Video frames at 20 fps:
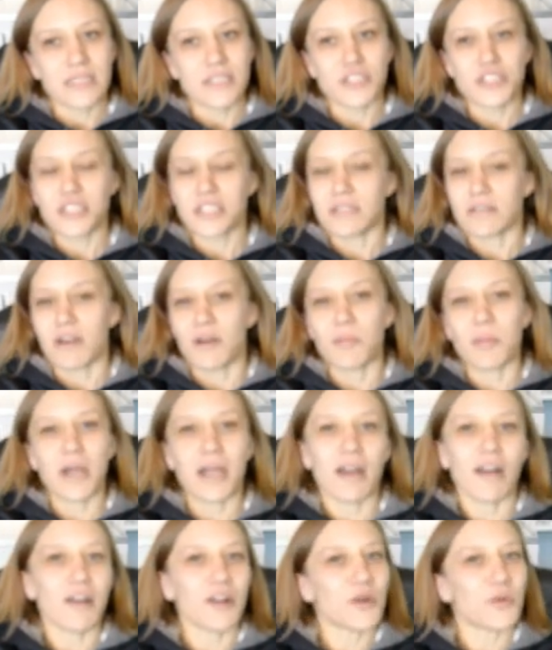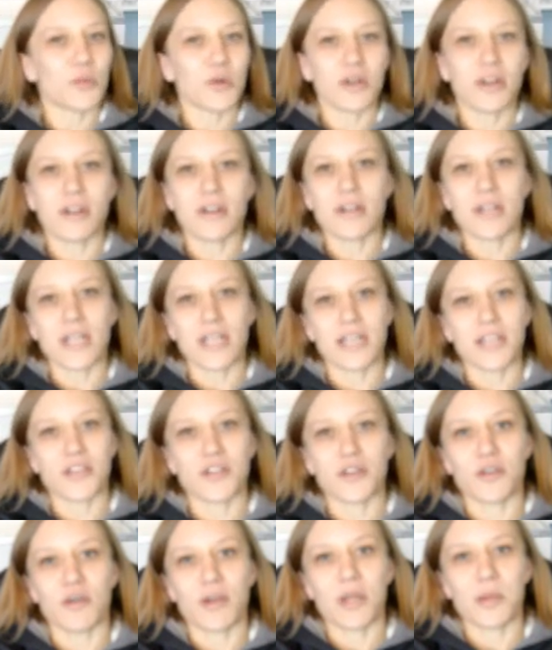Just all my hard work, and
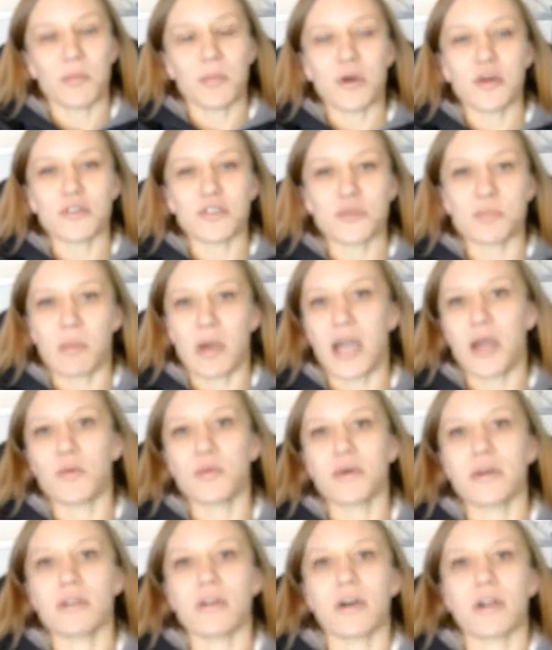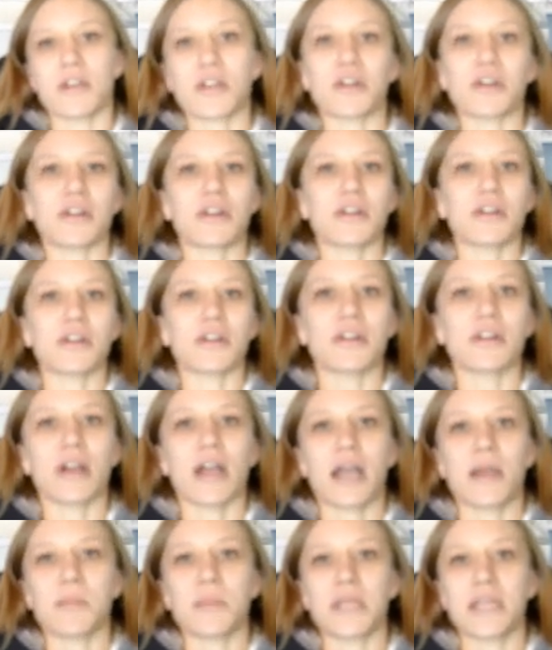you know, I imposed my will on her.
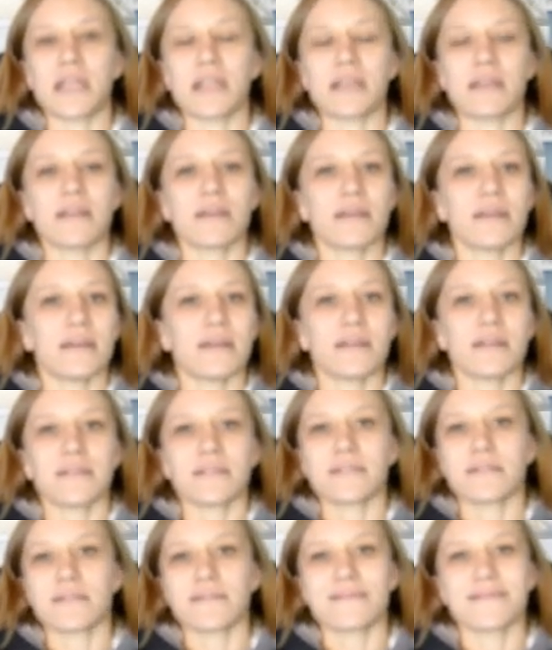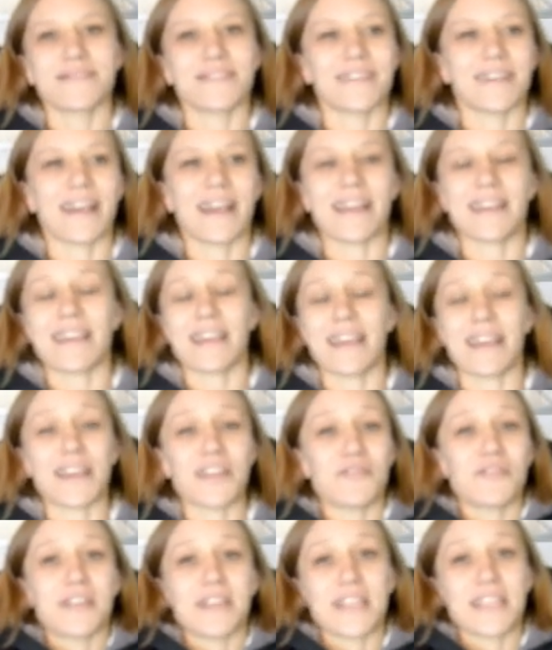I mean, I can't
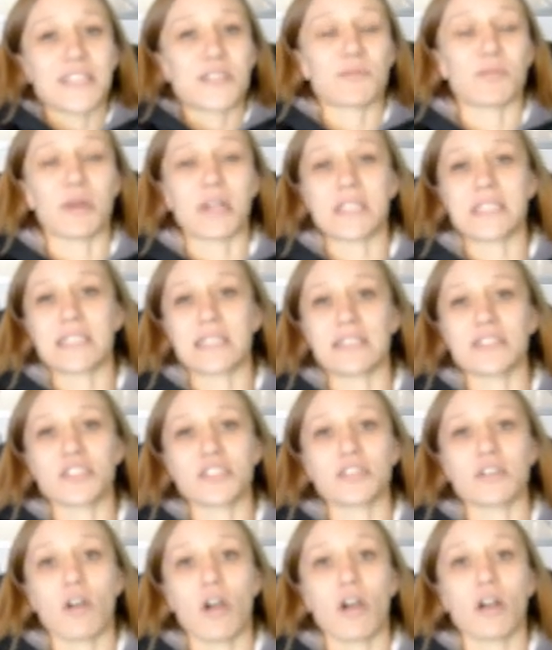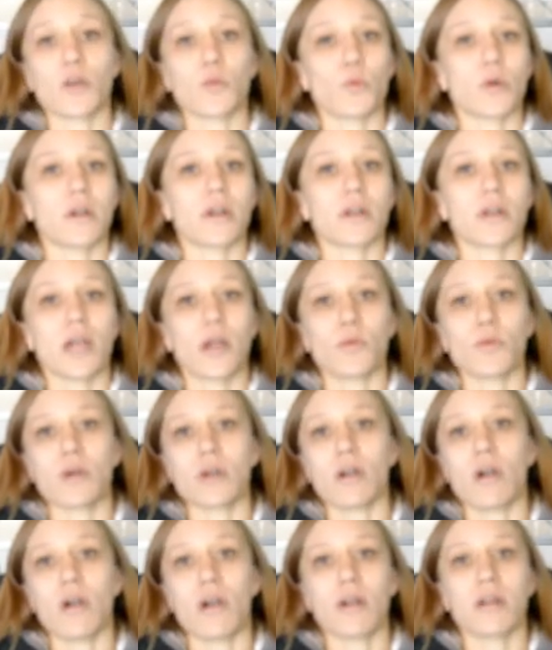even express it, just hard work. I
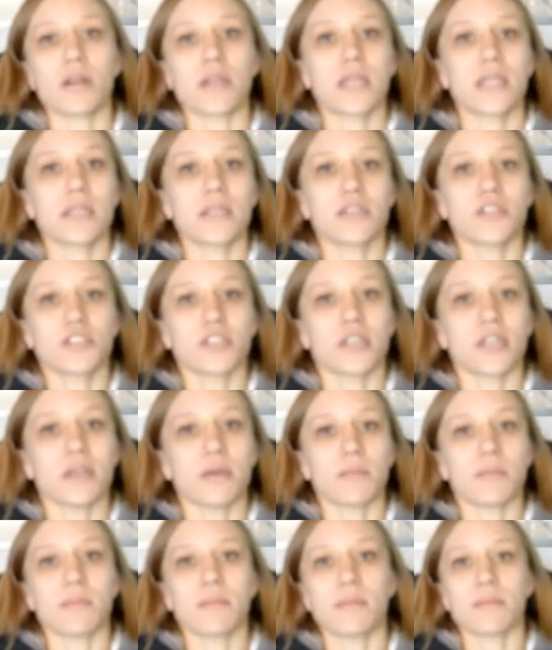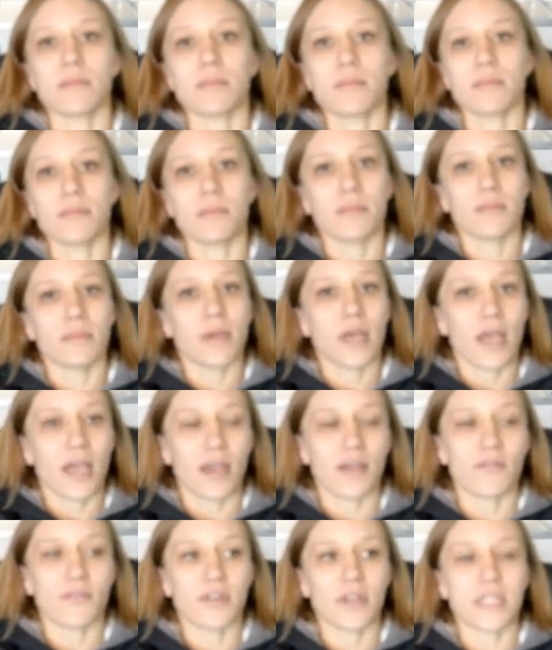work hard in the gym
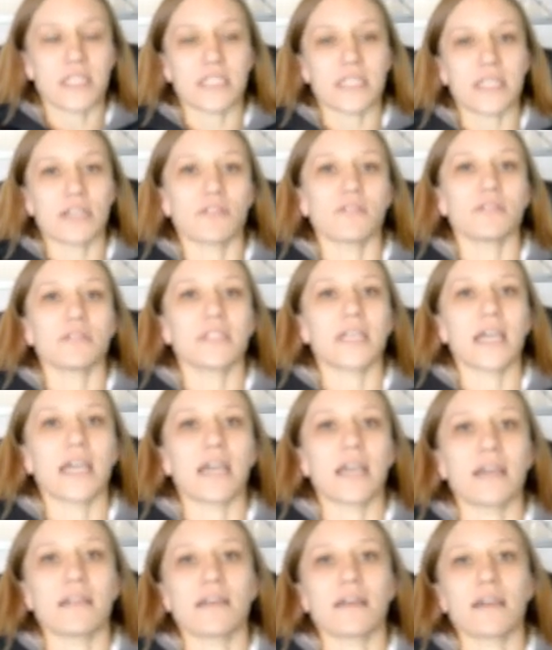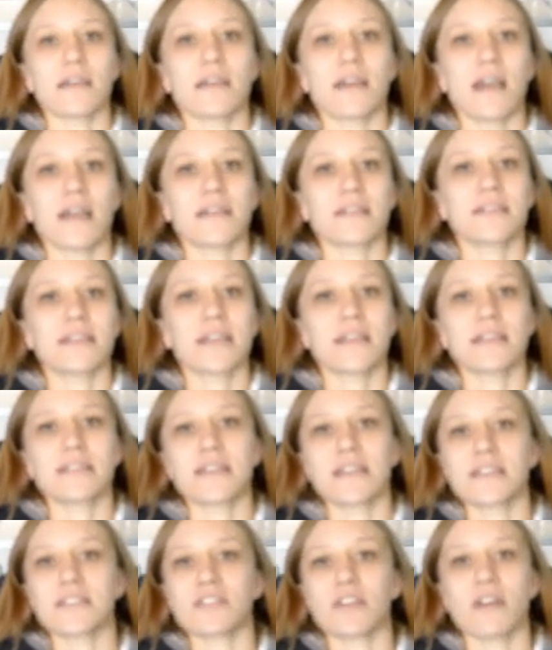every single day. Like, I take
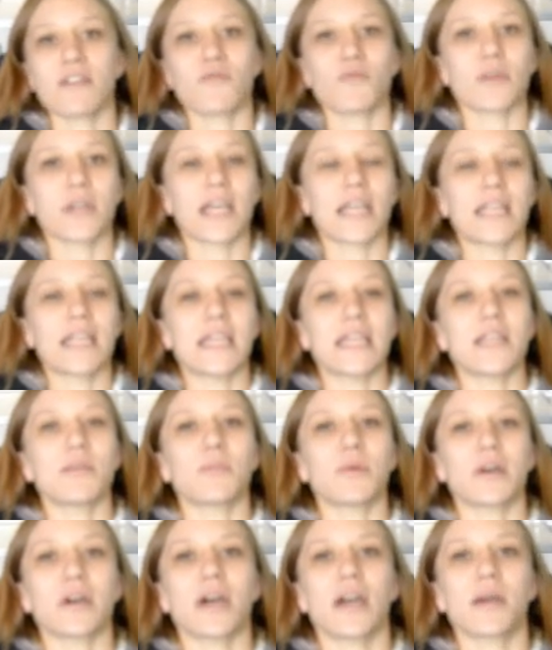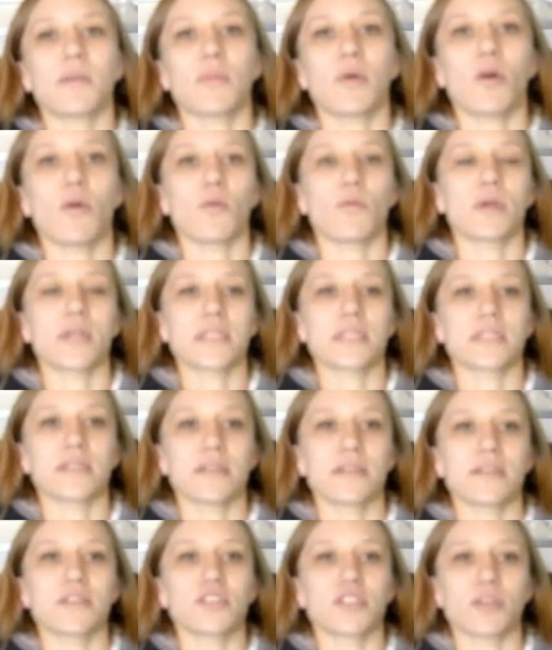days off when I need, but I'm always
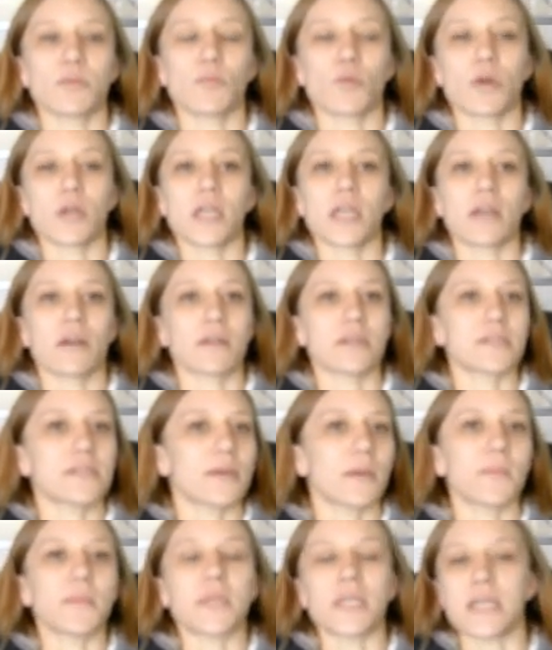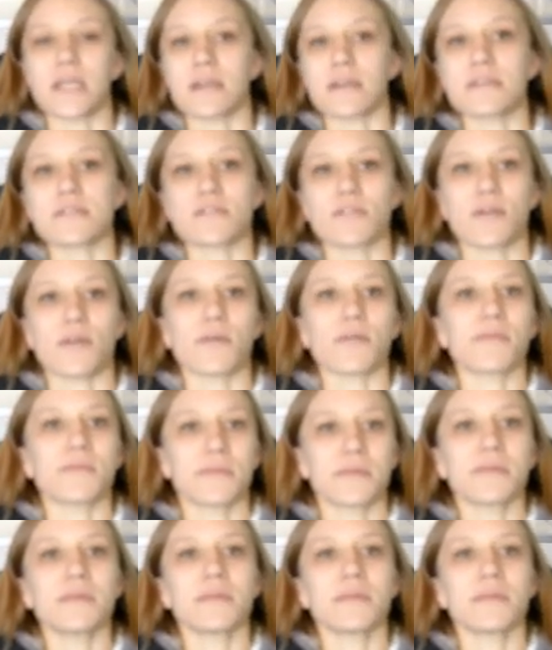in the gym working on something, so.